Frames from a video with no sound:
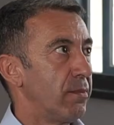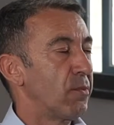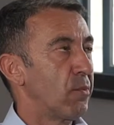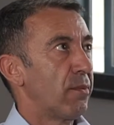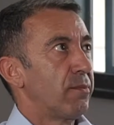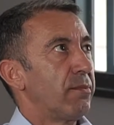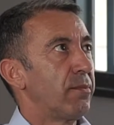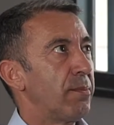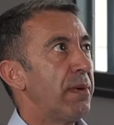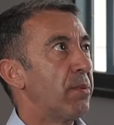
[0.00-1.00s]
what
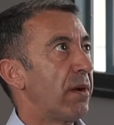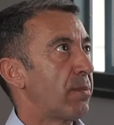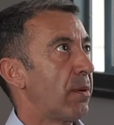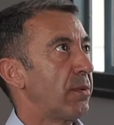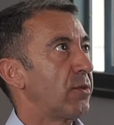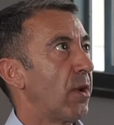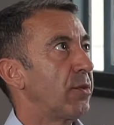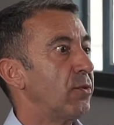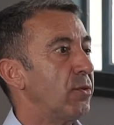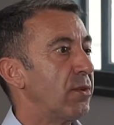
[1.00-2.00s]
the people have probably tried
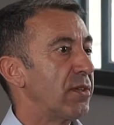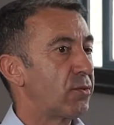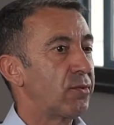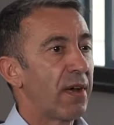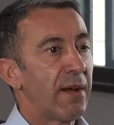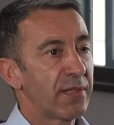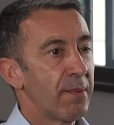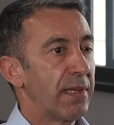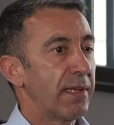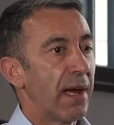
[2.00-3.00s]
to do is to have
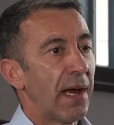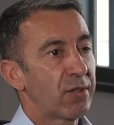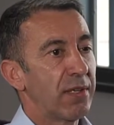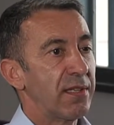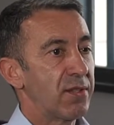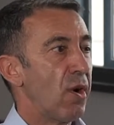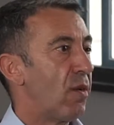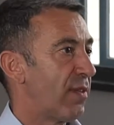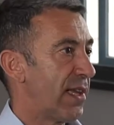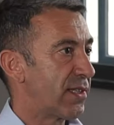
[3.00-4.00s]
something that actually is not
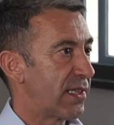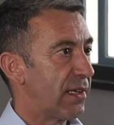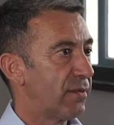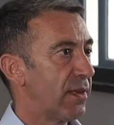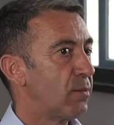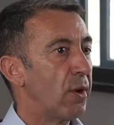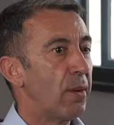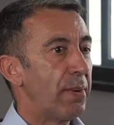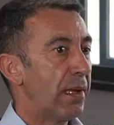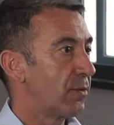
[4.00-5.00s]
offensive and will
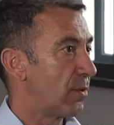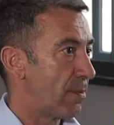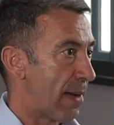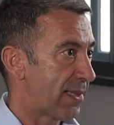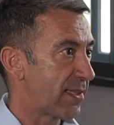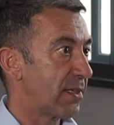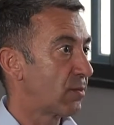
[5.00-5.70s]
appeal to the masses,